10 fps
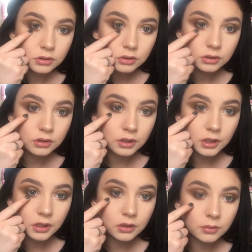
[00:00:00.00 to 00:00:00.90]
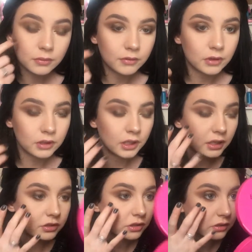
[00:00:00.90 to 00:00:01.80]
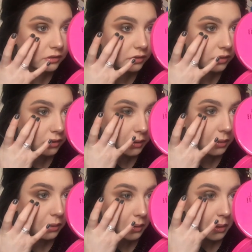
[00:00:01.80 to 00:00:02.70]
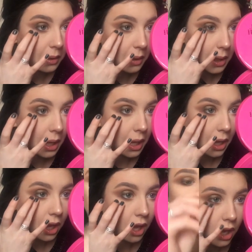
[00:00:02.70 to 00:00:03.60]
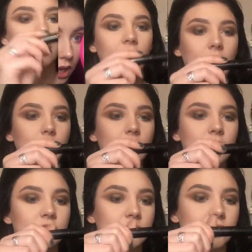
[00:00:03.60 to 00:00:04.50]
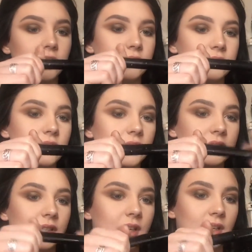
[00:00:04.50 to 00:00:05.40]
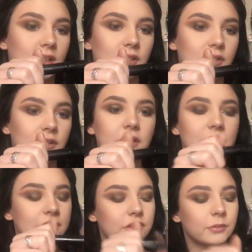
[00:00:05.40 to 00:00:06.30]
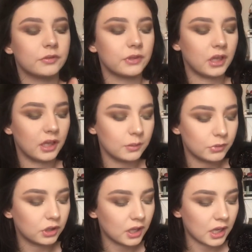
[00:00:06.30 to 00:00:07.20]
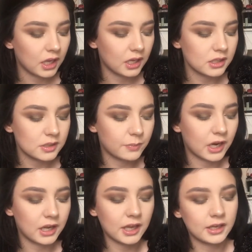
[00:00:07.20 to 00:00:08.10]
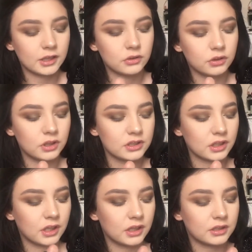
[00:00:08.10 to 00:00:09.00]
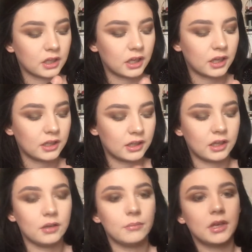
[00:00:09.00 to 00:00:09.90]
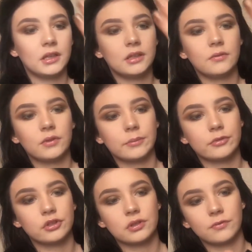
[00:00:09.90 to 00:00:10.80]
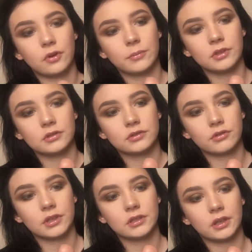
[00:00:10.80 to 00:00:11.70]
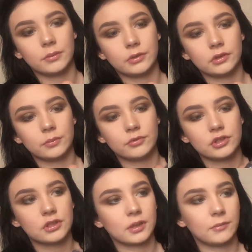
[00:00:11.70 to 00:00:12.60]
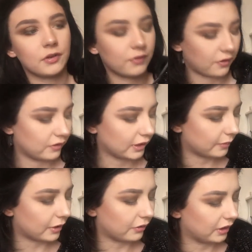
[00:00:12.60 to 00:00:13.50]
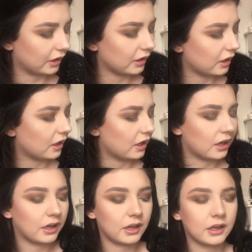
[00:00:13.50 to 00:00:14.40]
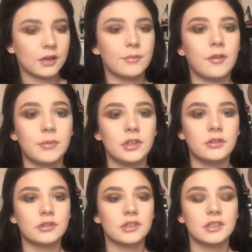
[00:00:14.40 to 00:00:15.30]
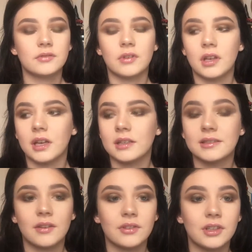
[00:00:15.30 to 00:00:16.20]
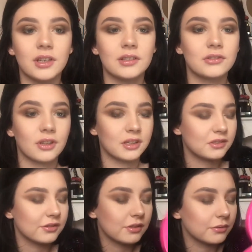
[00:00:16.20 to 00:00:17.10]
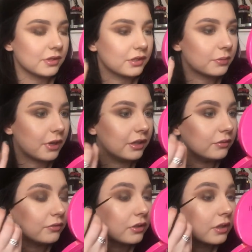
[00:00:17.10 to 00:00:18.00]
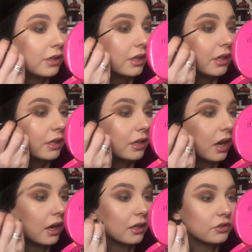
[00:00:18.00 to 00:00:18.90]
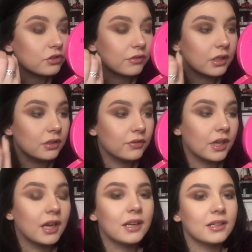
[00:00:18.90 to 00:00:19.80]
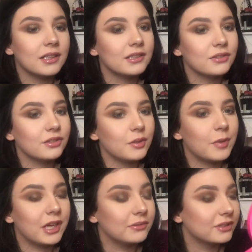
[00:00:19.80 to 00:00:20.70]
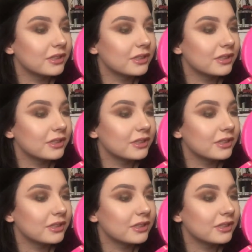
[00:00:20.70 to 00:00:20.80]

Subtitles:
Just neat it up around the edges. Liner, I personally use this liner, All the Things Come Off Nearly, but it is by LA Colours and I like it mainly for the brush. The formula is great too, but the brush is like my favourite thing about it. And I've been using this for like 7 years, so like since I was like 12, and I just really love it, and it's only £1.